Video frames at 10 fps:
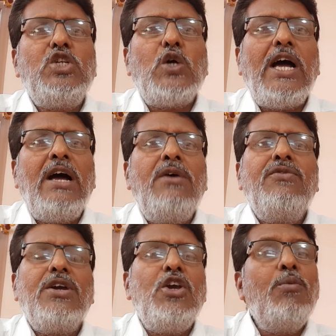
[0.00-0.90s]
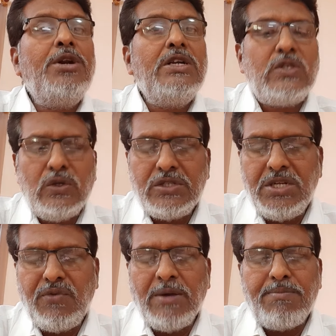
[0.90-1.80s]
to have human resource
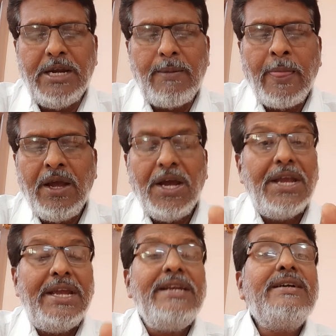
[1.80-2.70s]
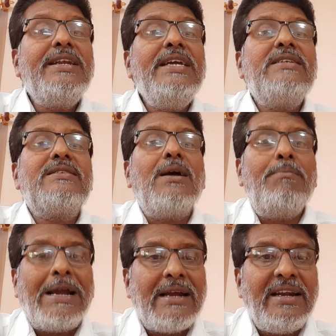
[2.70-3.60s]
development, increased
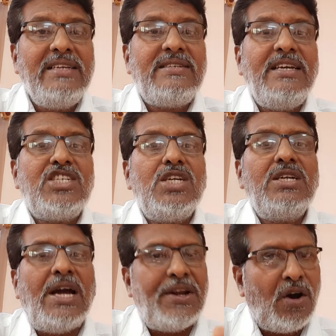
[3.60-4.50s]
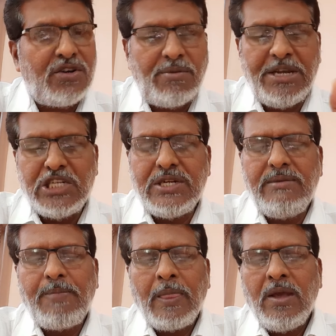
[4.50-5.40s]
mechanization and
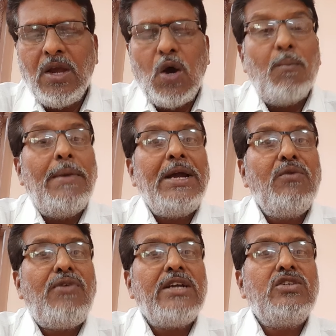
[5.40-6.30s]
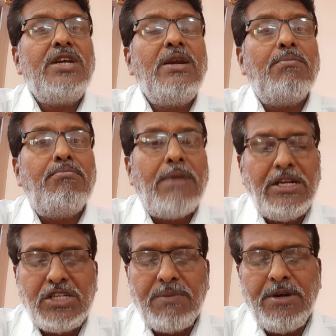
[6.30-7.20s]
automation, manufacturing
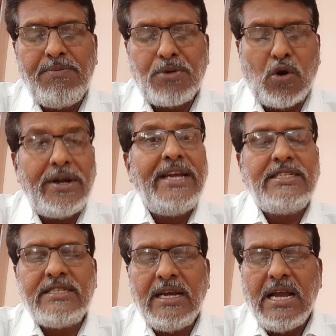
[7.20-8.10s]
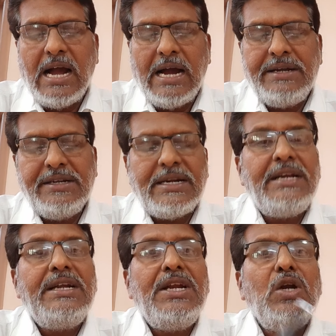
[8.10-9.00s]
multiple products and
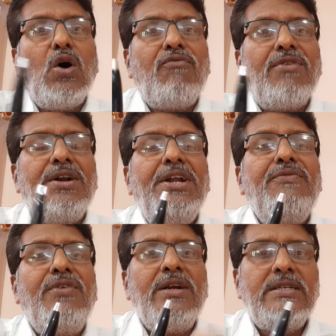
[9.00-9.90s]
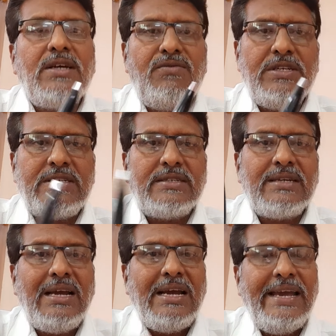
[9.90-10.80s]
rendering of different services,
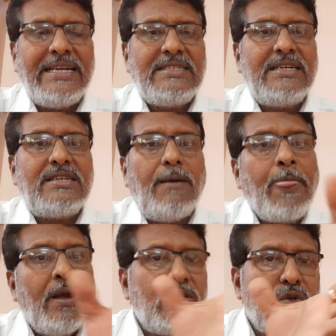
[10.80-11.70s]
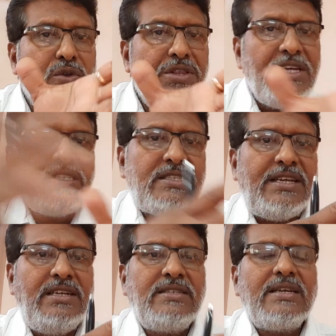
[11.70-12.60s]
etc. So these
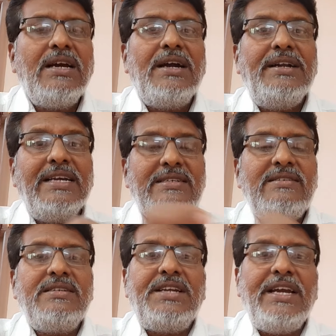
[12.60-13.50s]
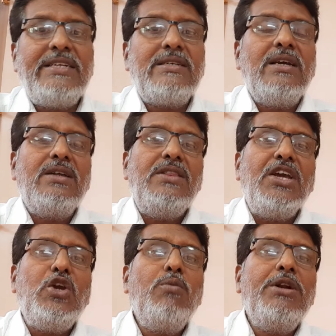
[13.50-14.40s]
things necessitates the
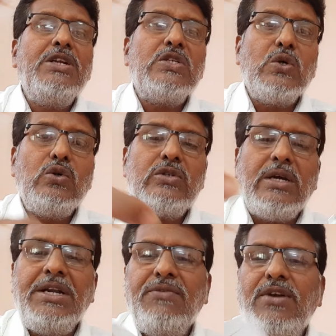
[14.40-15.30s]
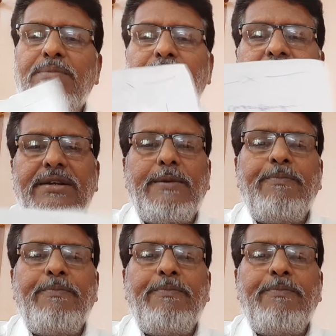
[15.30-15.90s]
human resource development.